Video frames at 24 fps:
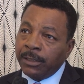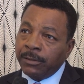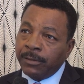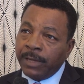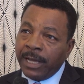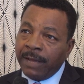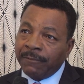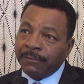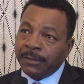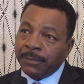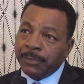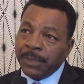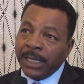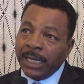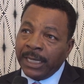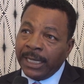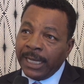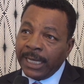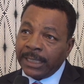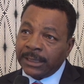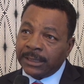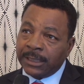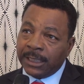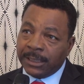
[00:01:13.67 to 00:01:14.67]
you have to be
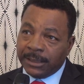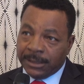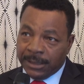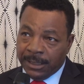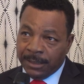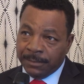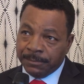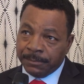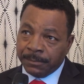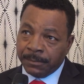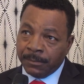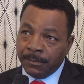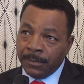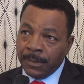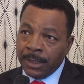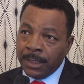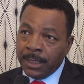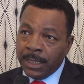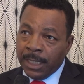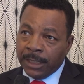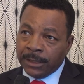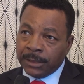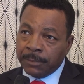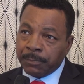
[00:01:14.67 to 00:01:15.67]
elected
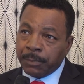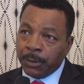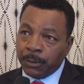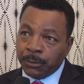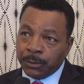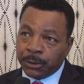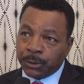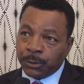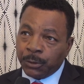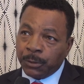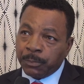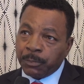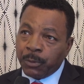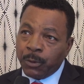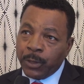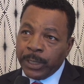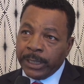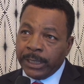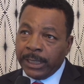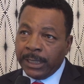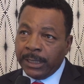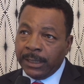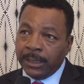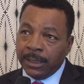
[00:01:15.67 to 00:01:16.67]
as opposed to
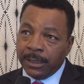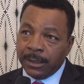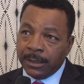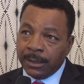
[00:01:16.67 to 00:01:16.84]
appointed.